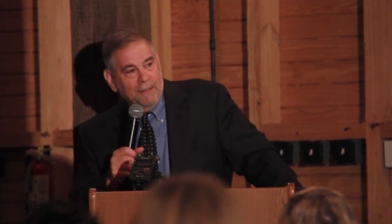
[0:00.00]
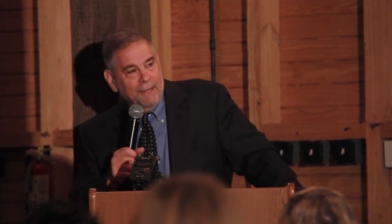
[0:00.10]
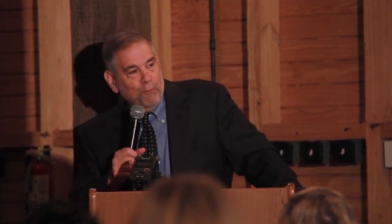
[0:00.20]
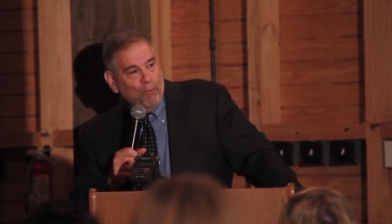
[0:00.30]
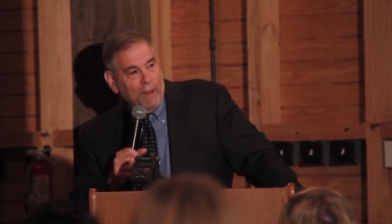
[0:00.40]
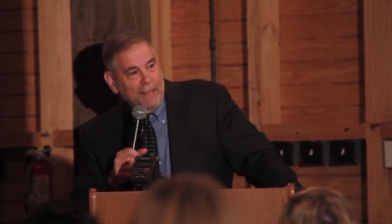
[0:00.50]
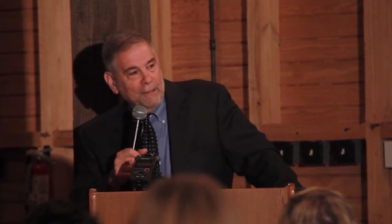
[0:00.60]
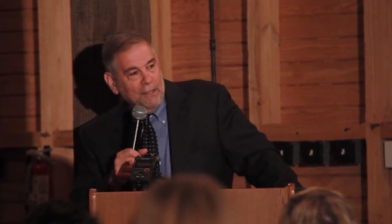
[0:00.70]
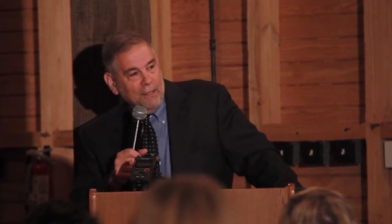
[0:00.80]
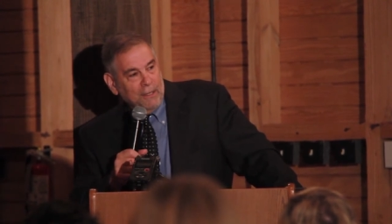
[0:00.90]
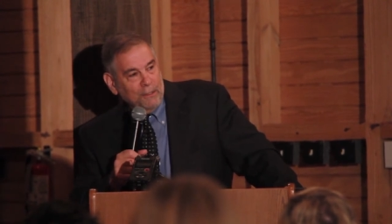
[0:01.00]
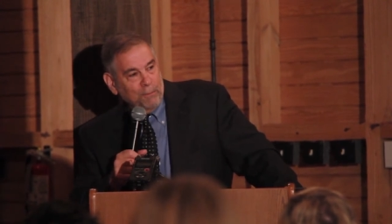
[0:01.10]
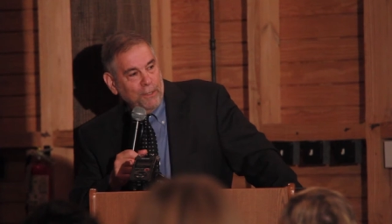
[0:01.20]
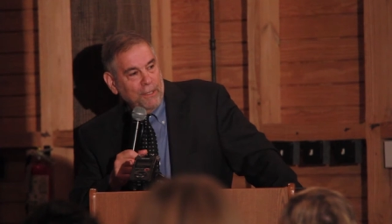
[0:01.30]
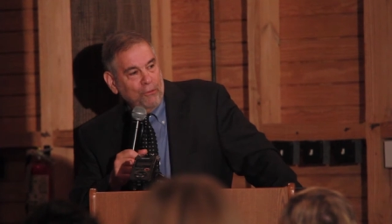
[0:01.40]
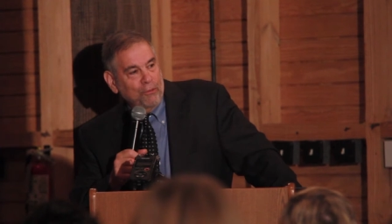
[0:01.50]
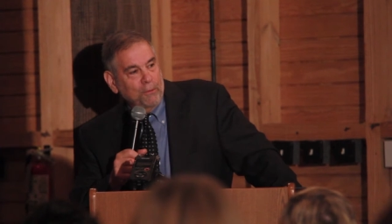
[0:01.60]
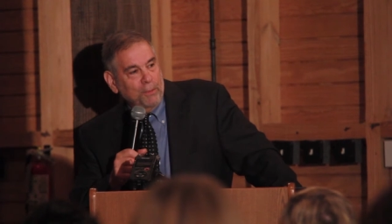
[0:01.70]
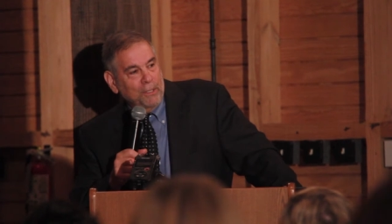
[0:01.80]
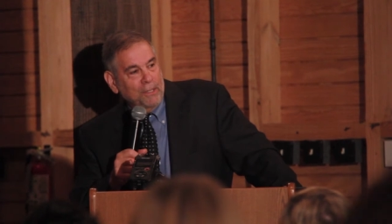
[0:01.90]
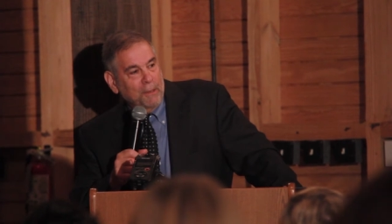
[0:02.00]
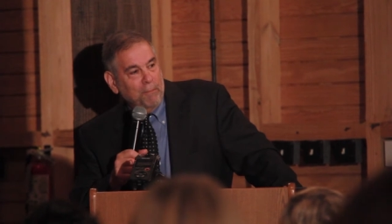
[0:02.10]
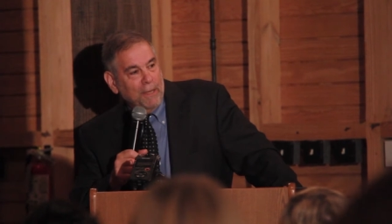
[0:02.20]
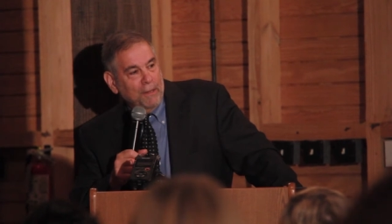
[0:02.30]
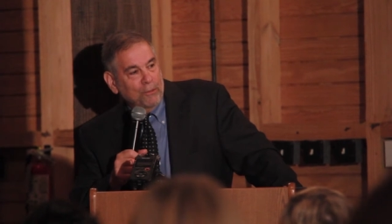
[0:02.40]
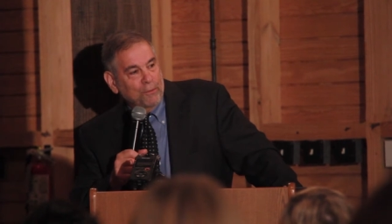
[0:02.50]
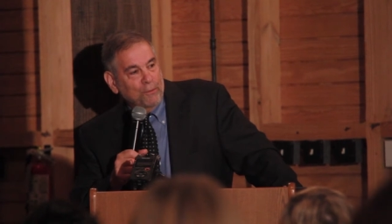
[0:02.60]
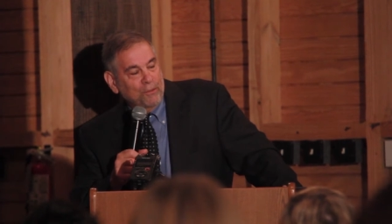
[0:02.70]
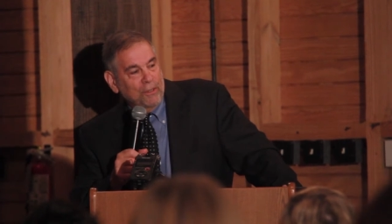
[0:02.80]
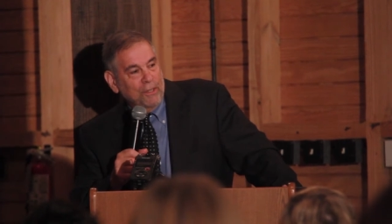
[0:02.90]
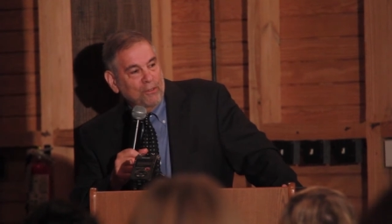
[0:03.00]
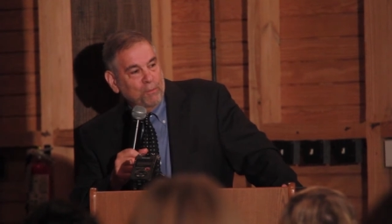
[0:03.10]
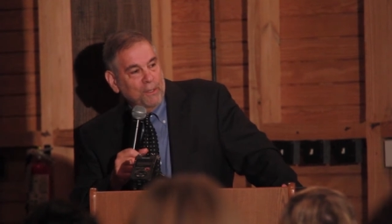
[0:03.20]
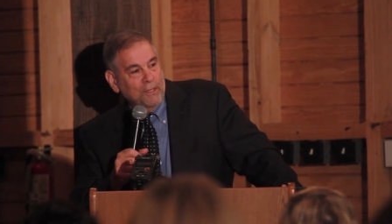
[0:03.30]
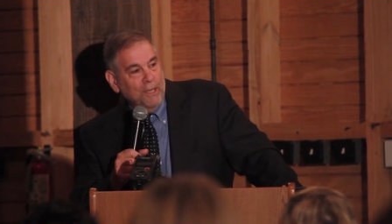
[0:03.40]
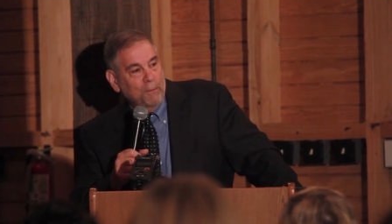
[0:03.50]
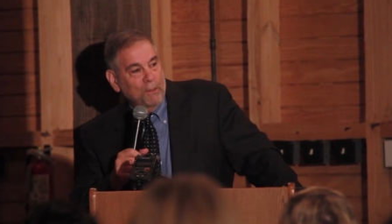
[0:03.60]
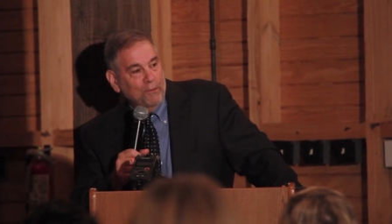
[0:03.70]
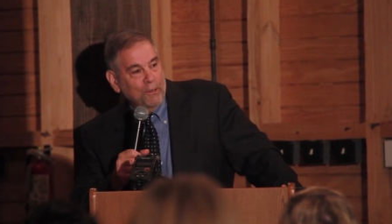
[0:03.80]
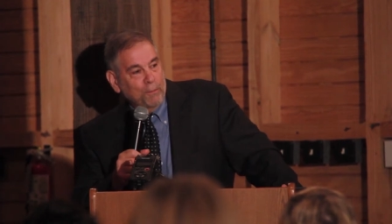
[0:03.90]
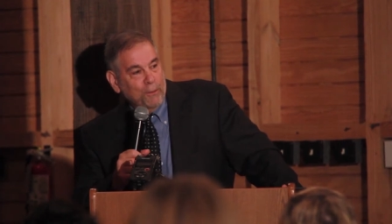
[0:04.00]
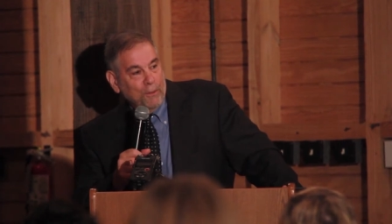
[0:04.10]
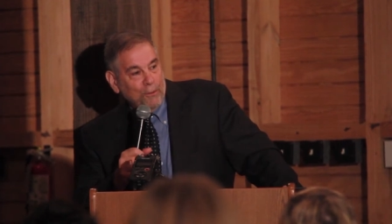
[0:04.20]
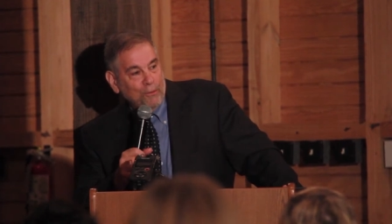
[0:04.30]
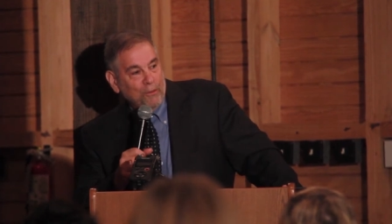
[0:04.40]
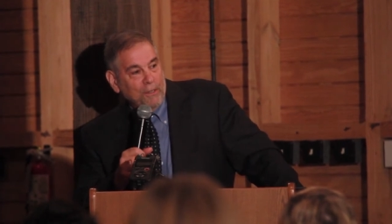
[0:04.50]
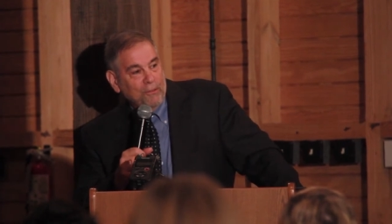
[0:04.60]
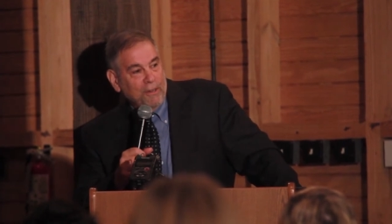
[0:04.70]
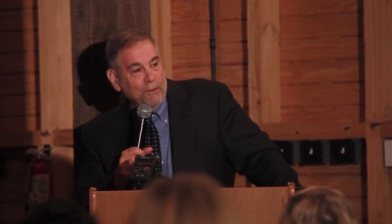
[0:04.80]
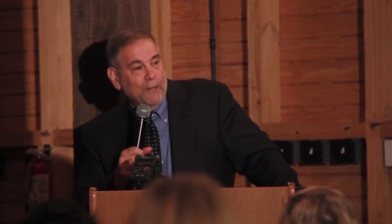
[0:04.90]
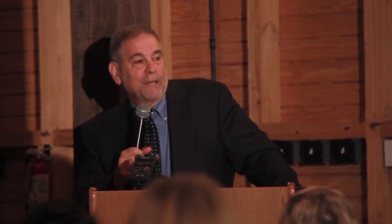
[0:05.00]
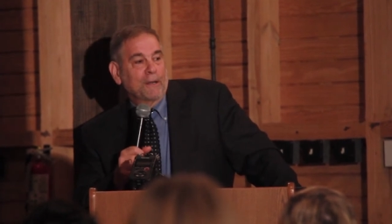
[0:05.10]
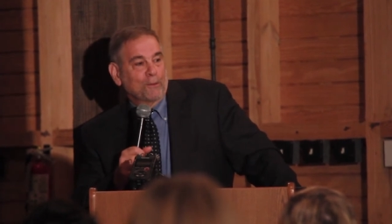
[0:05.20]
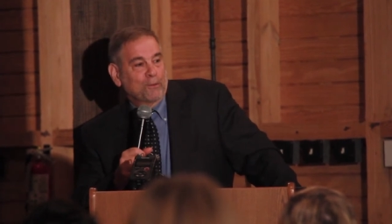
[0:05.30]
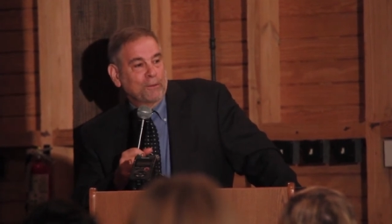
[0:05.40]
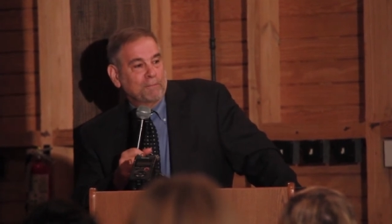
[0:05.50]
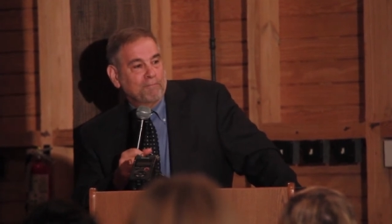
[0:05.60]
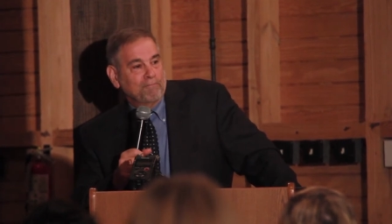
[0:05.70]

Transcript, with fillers: that ran the occupation became mayors of cities, became interpreters and interrogators.